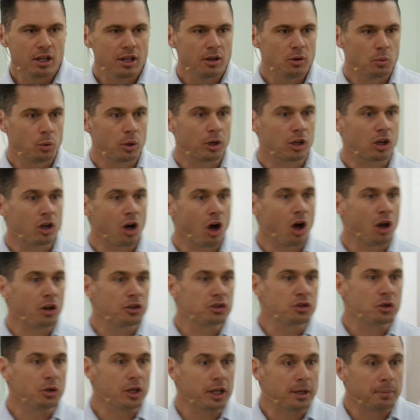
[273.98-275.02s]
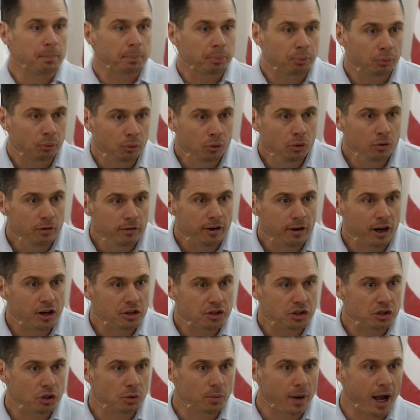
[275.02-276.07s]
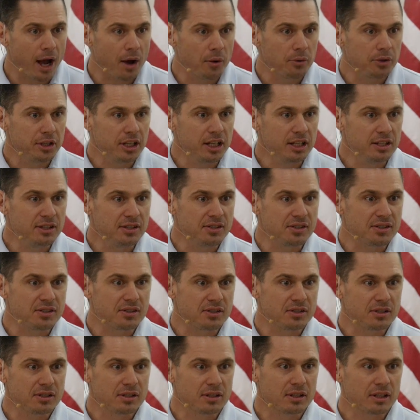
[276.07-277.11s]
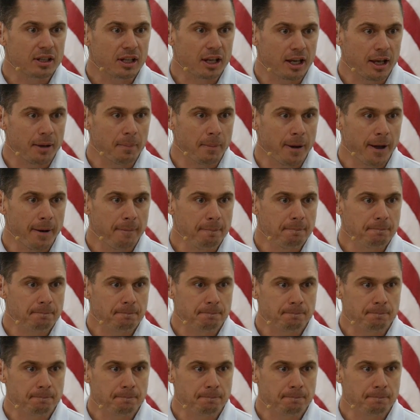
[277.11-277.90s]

We're called to improve our surroundings. Amen?